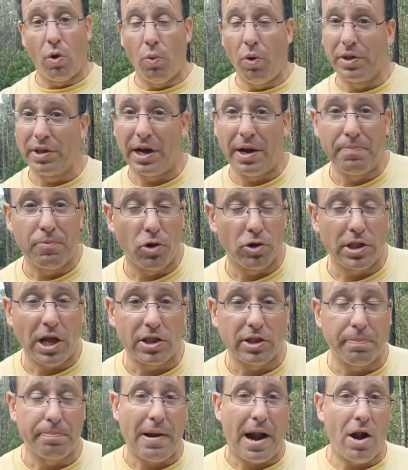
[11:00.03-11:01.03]
one that I burnt
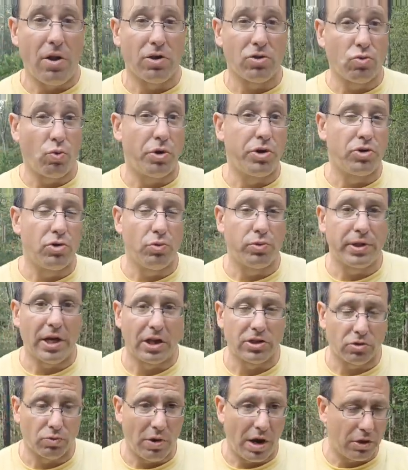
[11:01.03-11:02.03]
out the barrel at
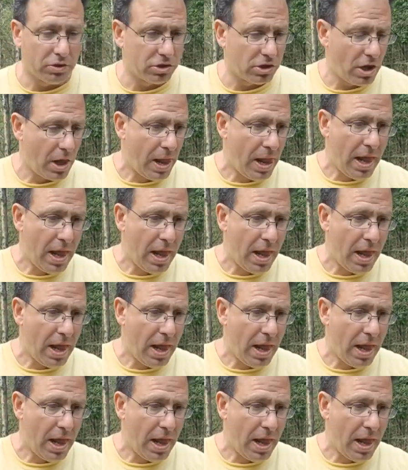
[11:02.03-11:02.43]
22,000 rounds.